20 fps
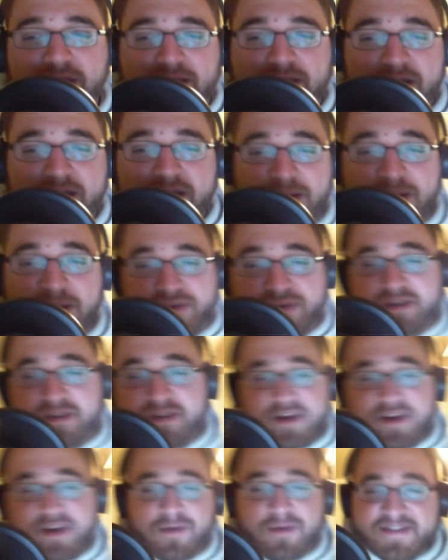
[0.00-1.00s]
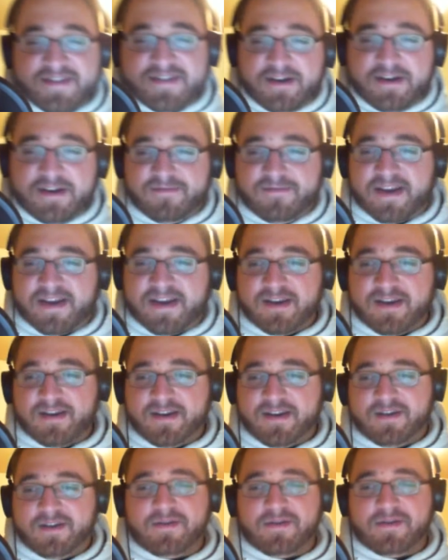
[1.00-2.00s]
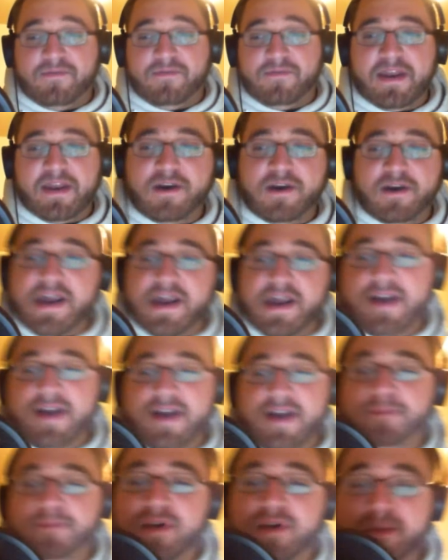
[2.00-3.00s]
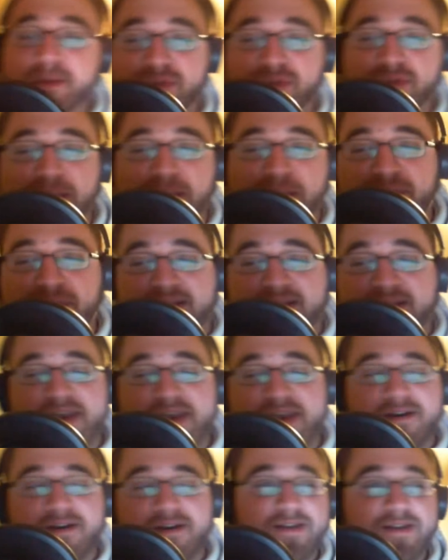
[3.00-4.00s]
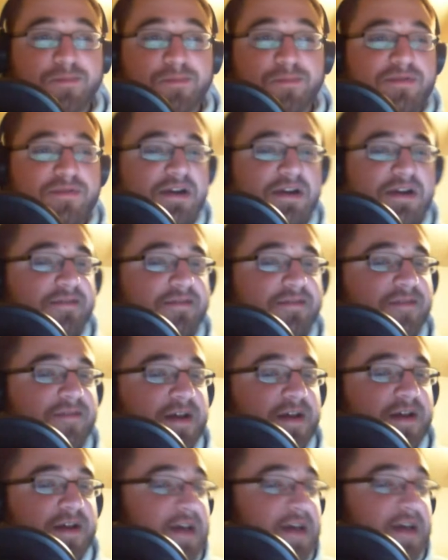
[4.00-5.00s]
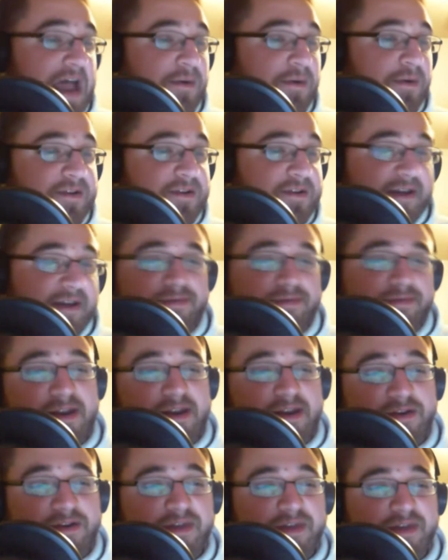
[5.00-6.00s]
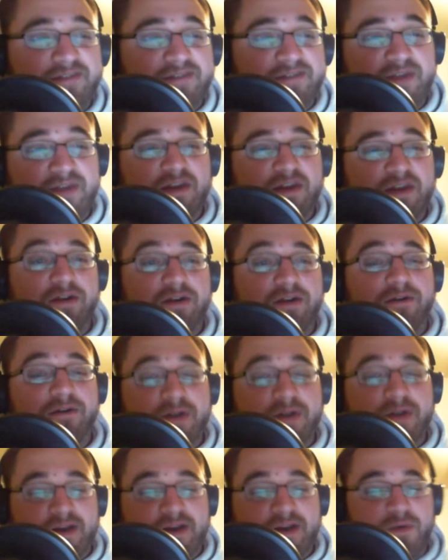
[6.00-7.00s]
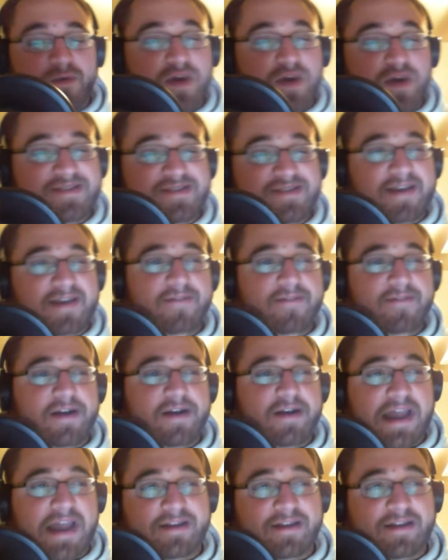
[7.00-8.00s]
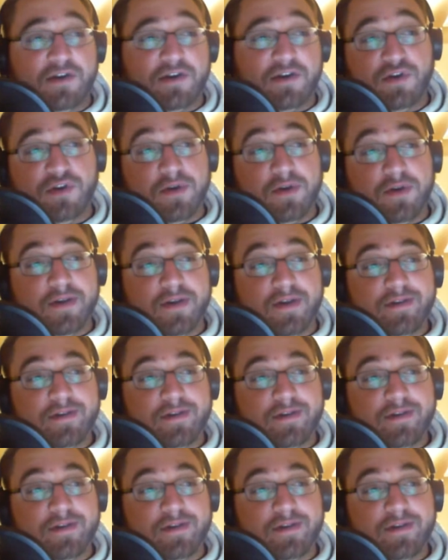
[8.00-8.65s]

Brother Neil wants to know if I could do a video on how to put BlackBerry 10 on the Priv. I will definitely do that video once I figure out how to do it.